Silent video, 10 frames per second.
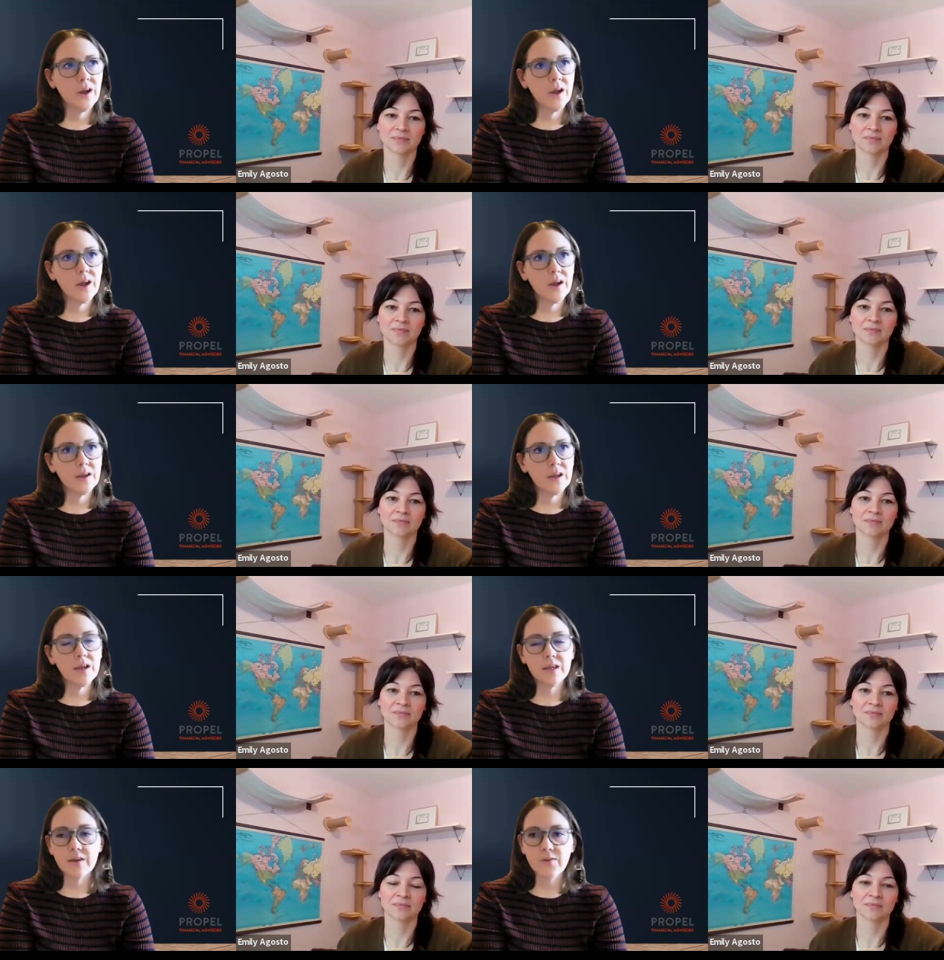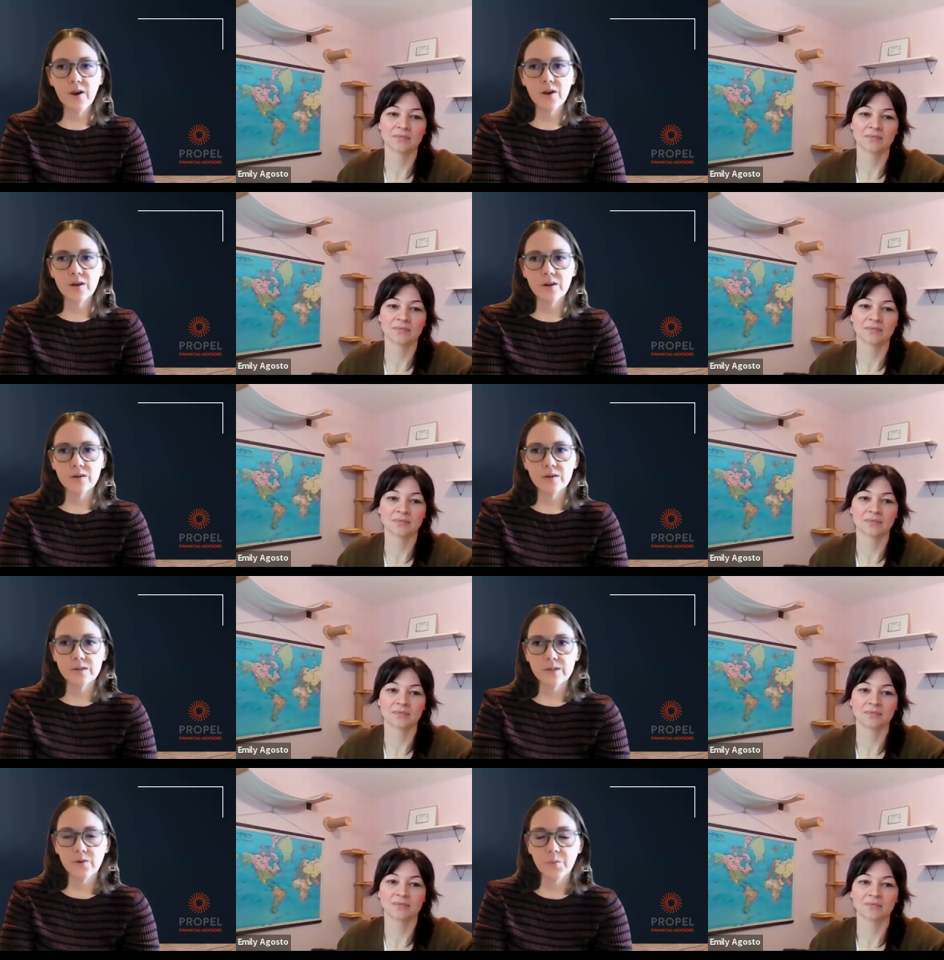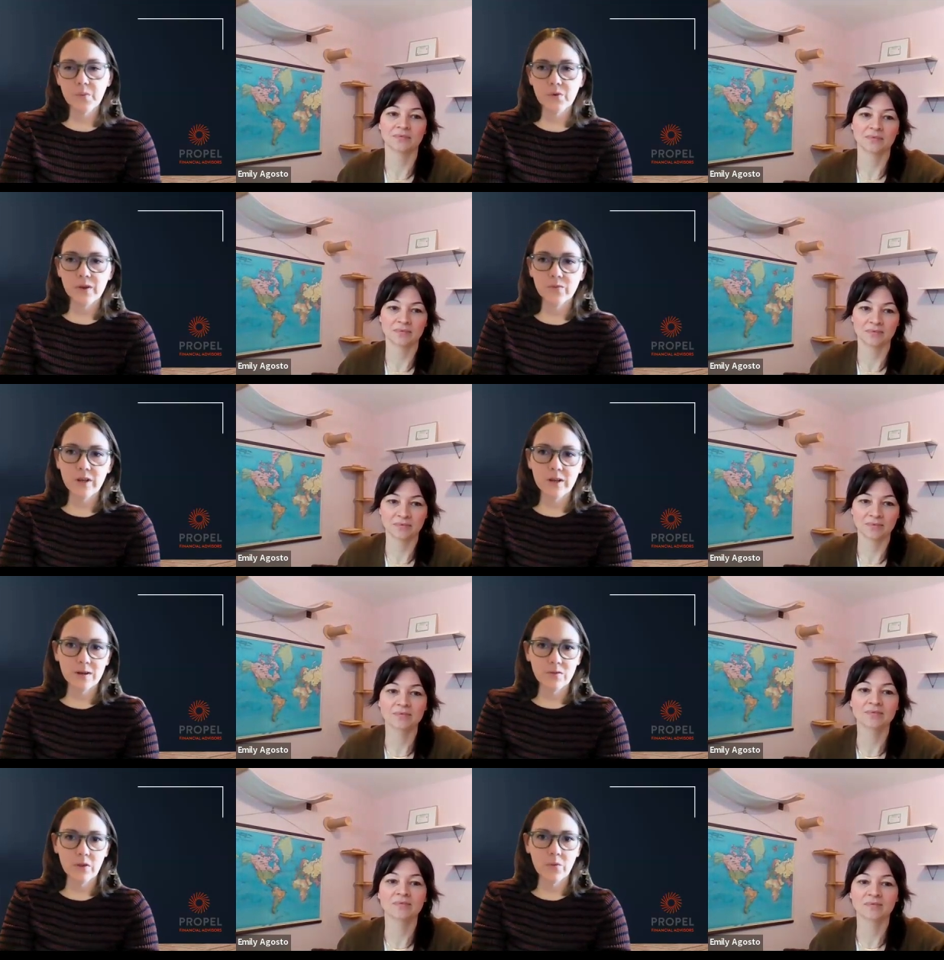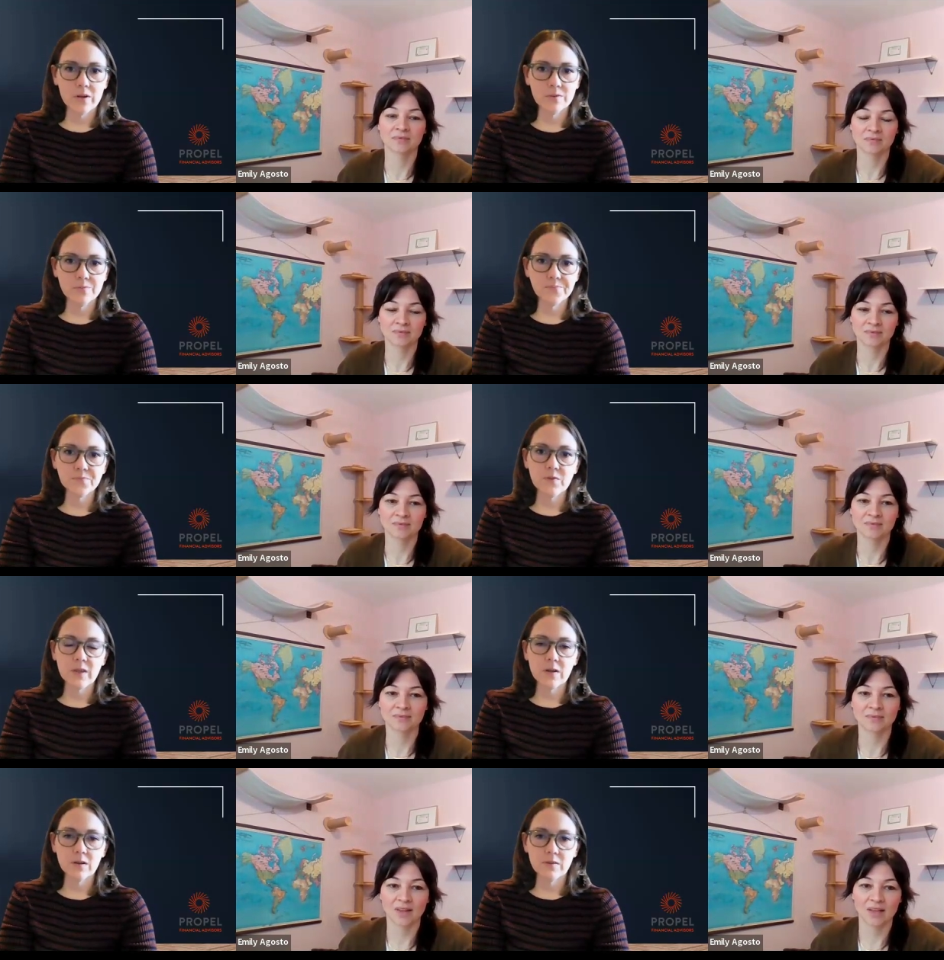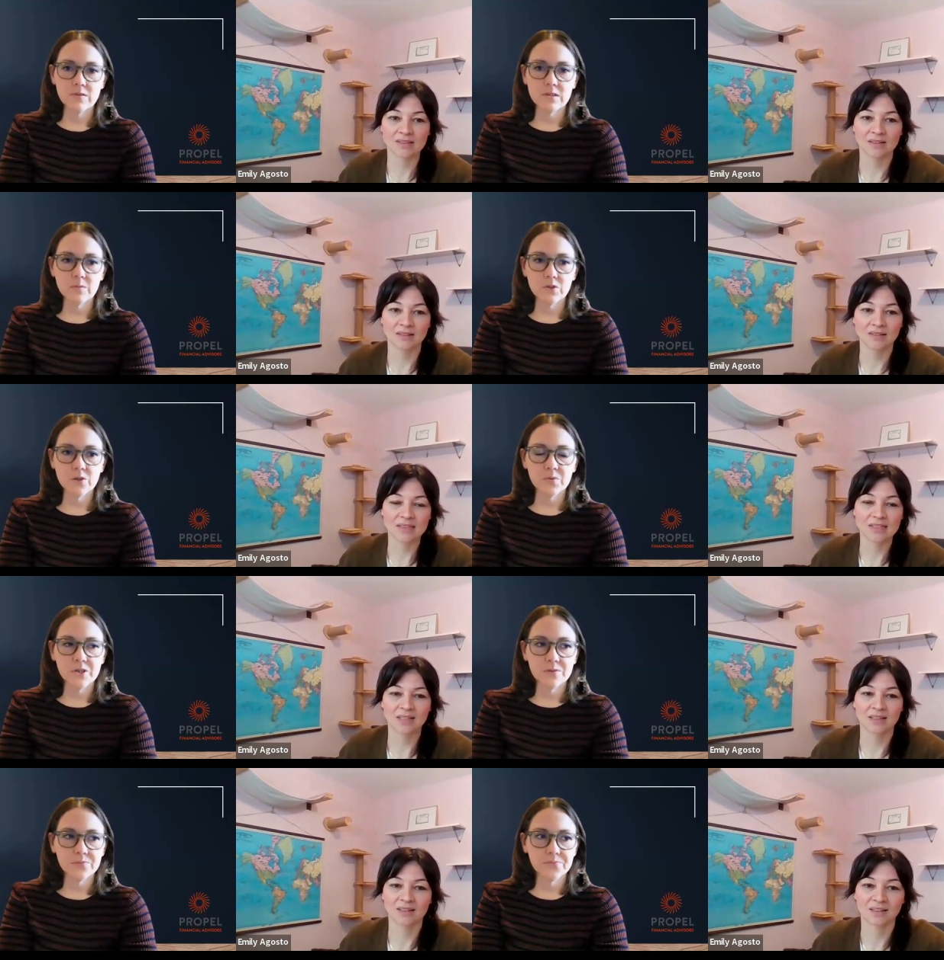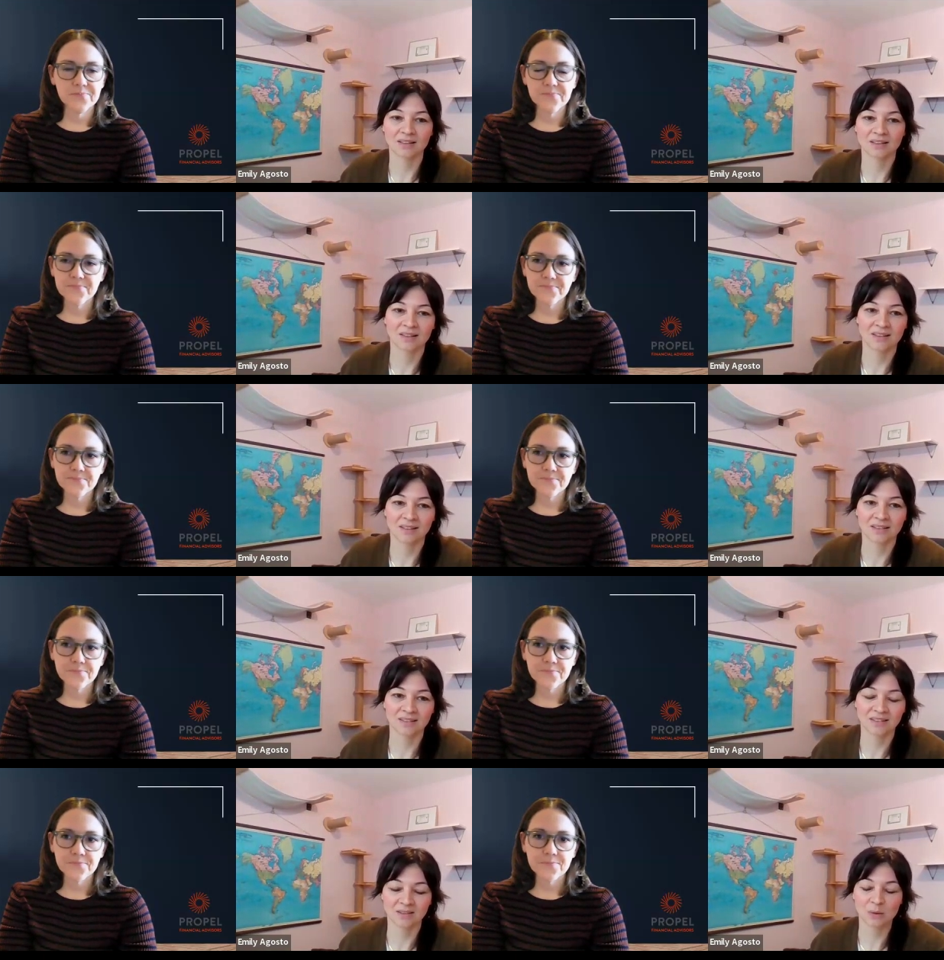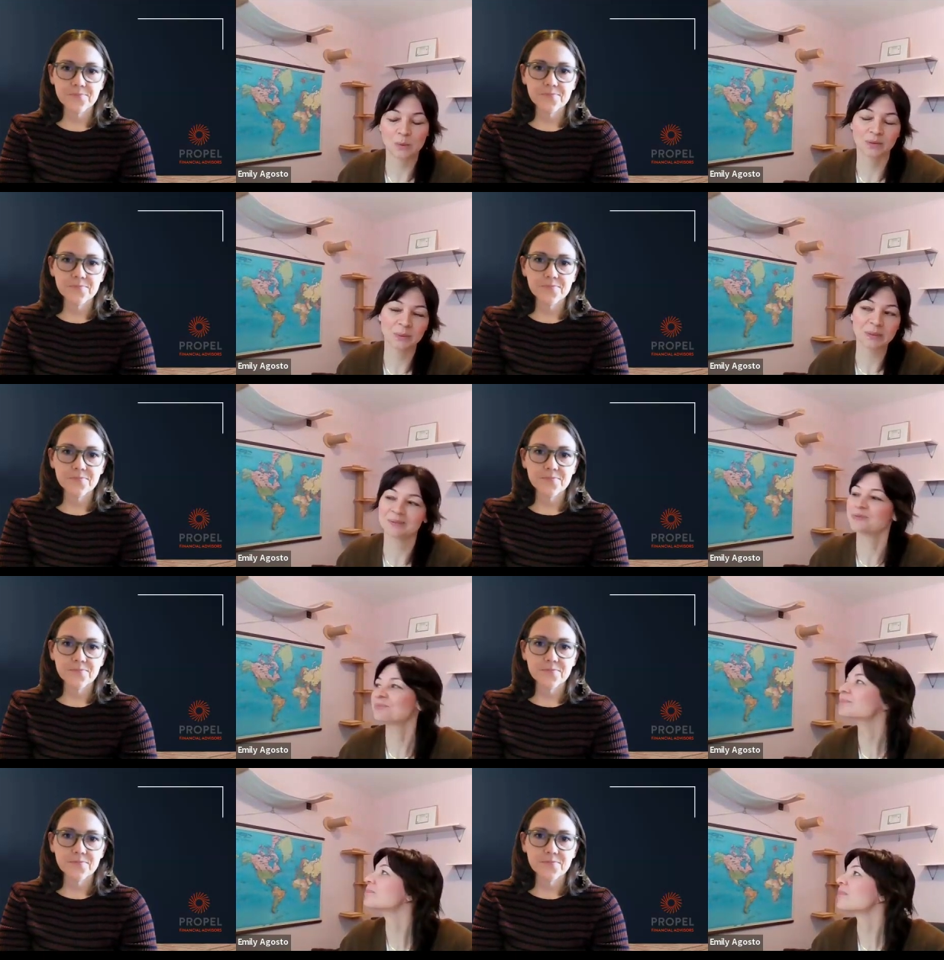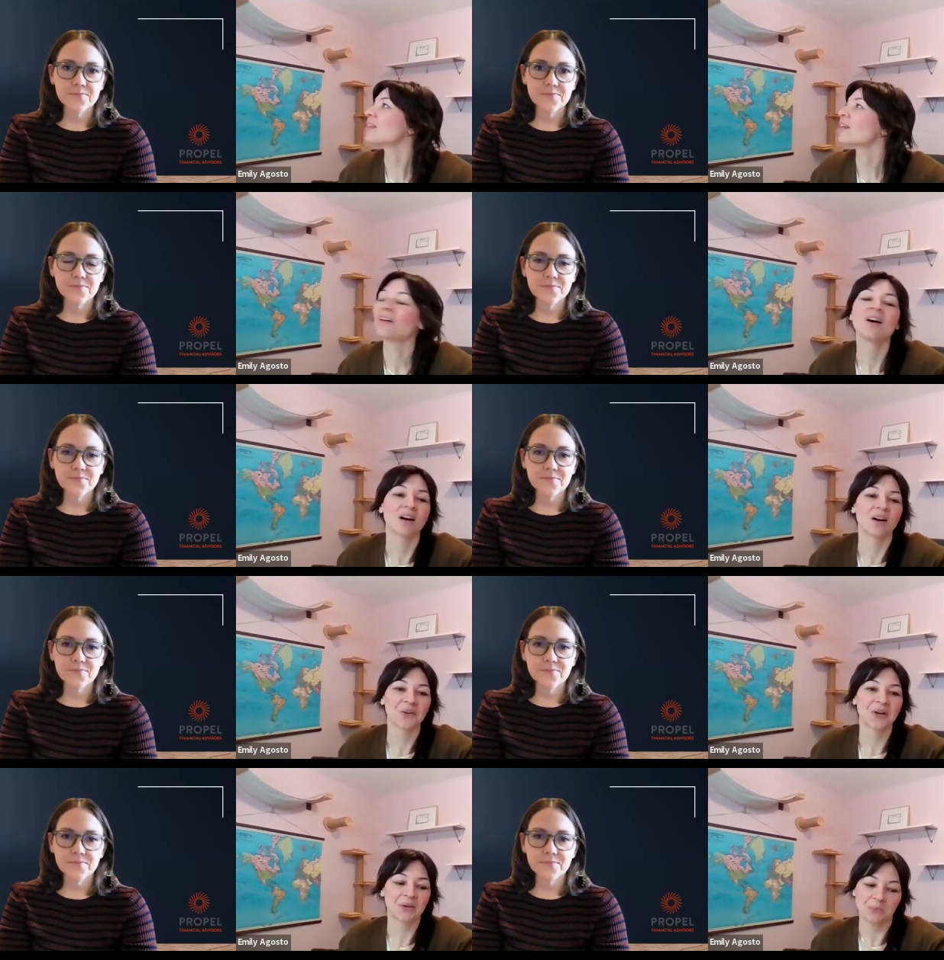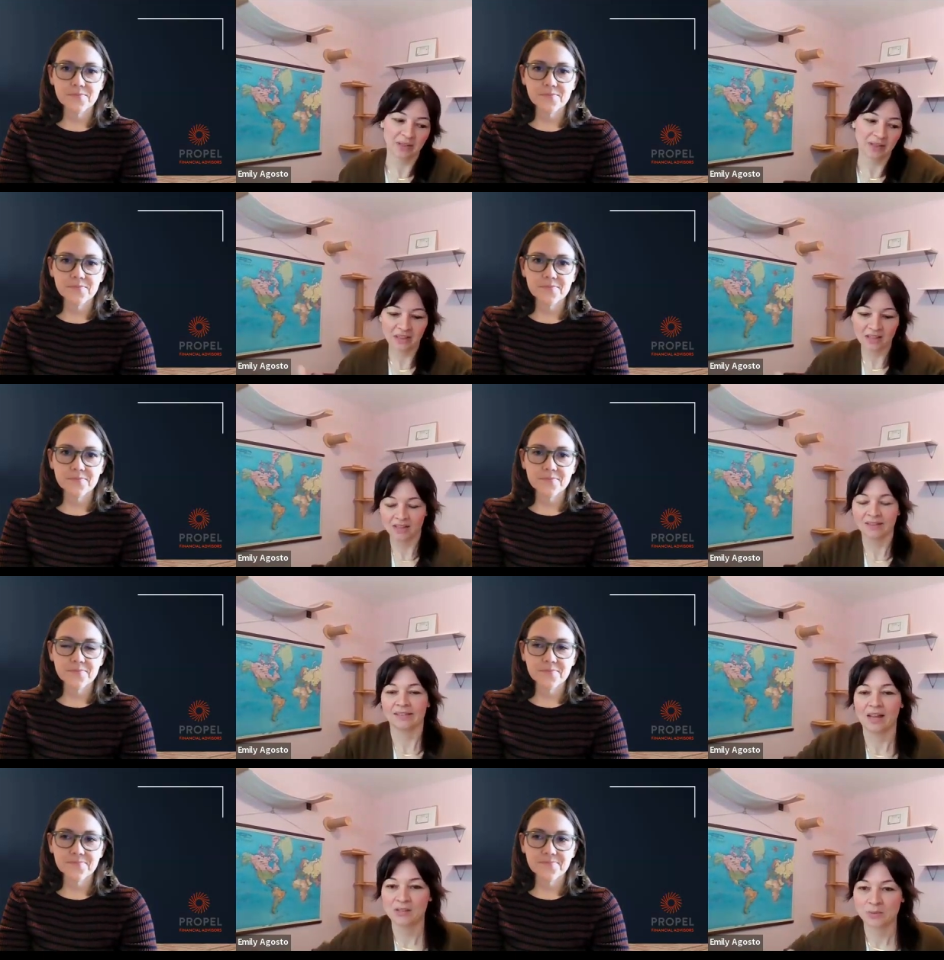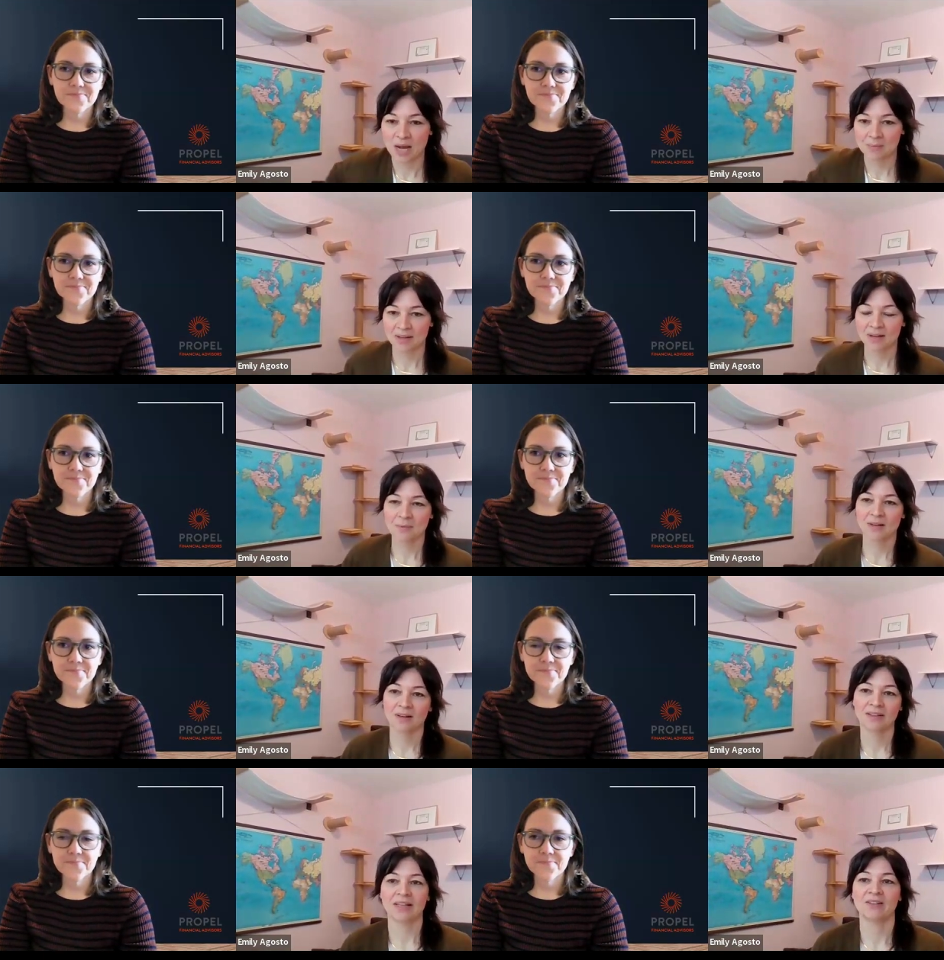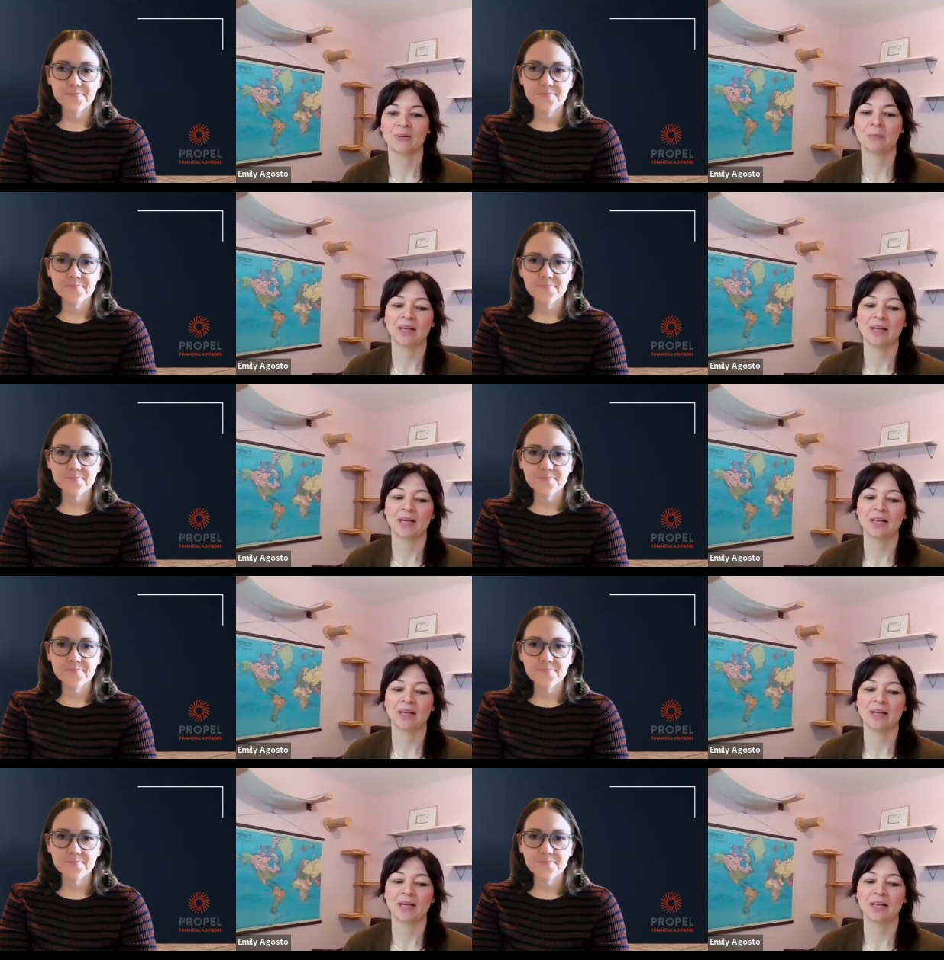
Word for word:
Speaker 1: do a, a, a gift article so people can read it if they want, if they Excellent. don't have a
Speaker 2: subscription. Cool, cool. All right, well, let's wrap it up here and